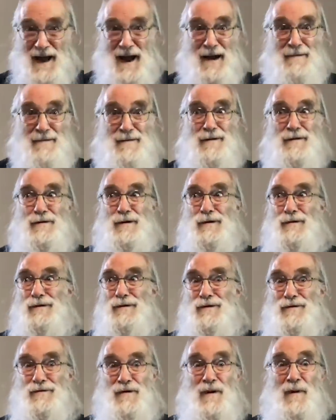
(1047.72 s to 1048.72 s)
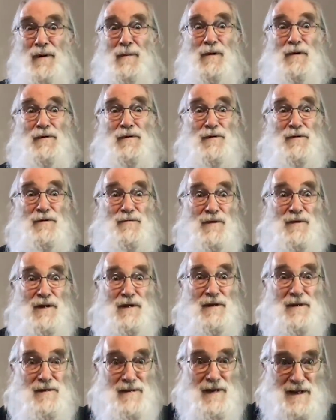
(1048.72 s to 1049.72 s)
Aaron took the trouble to read
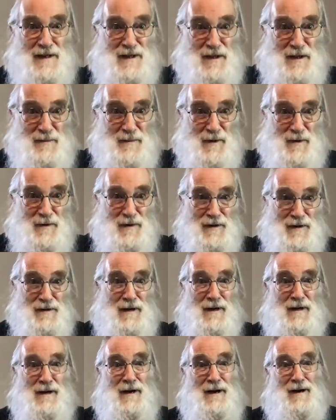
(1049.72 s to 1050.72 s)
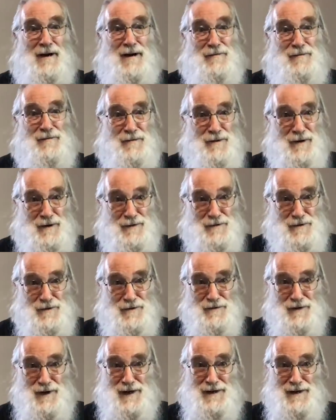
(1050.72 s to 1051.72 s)
the testimony of
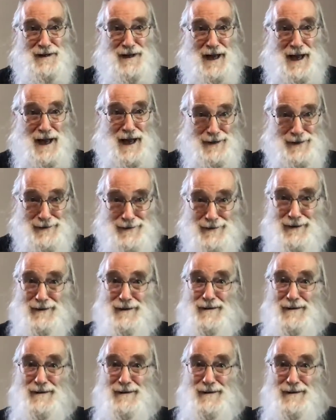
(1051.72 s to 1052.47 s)
CrowdStrike's head,